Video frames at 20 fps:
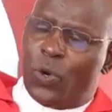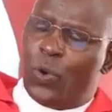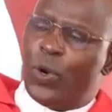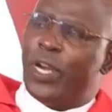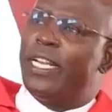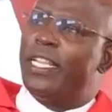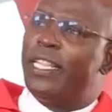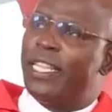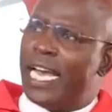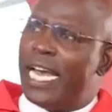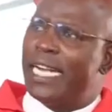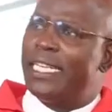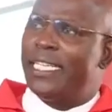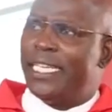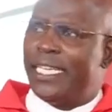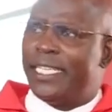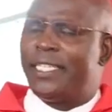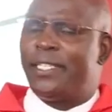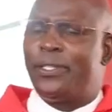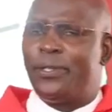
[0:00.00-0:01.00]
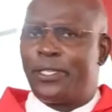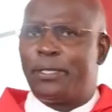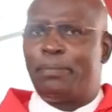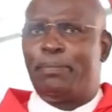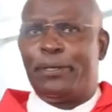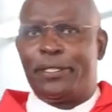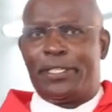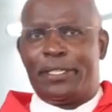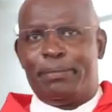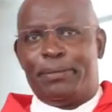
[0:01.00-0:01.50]
when that is not
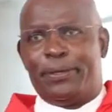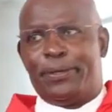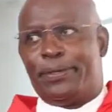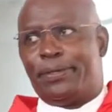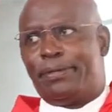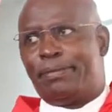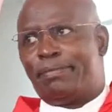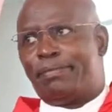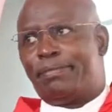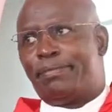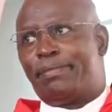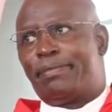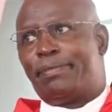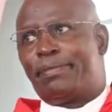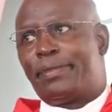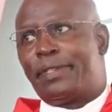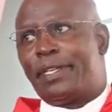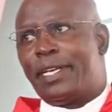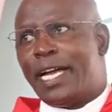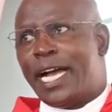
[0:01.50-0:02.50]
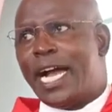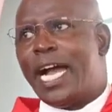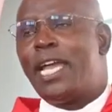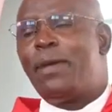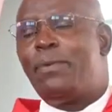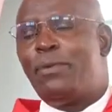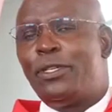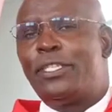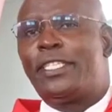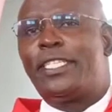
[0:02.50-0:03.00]
possible,
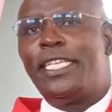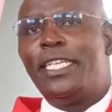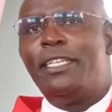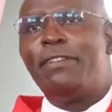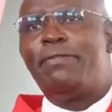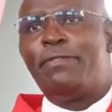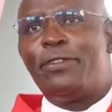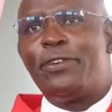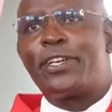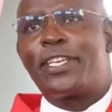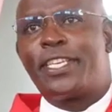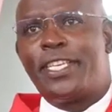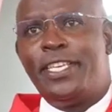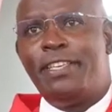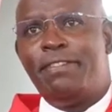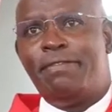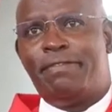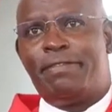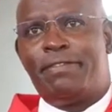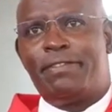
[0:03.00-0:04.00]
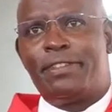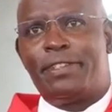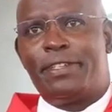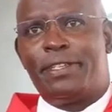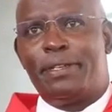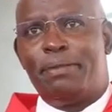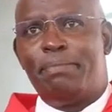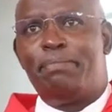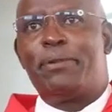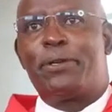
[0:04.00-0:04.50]
I will still forgive
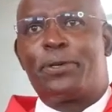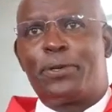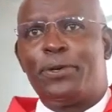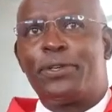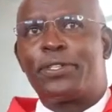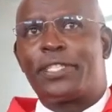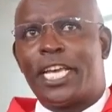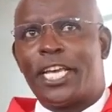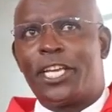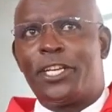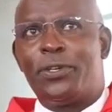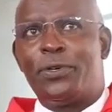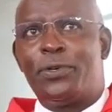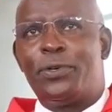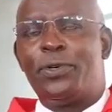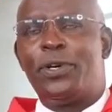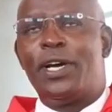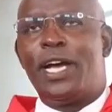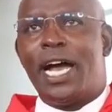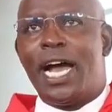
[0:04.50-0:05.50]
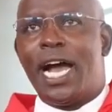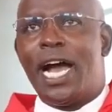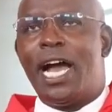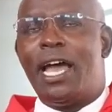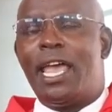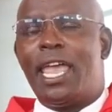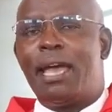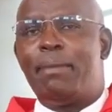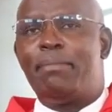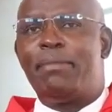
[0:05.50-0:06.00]
because I know
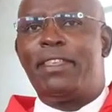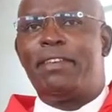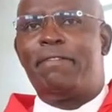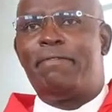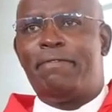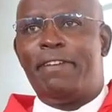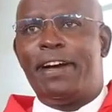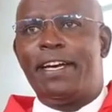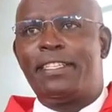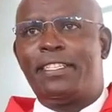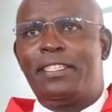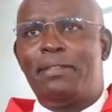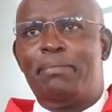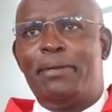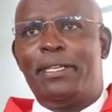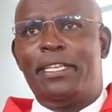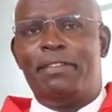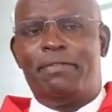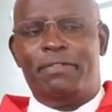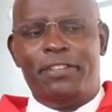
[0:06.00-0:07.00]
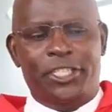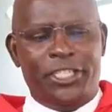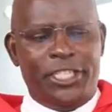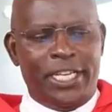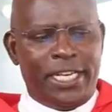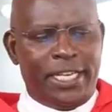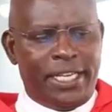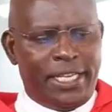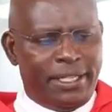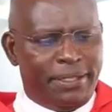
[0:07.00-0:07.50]
I am the first
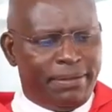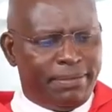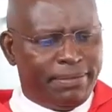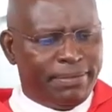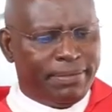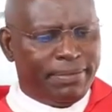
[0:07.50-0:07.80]
beneficiary.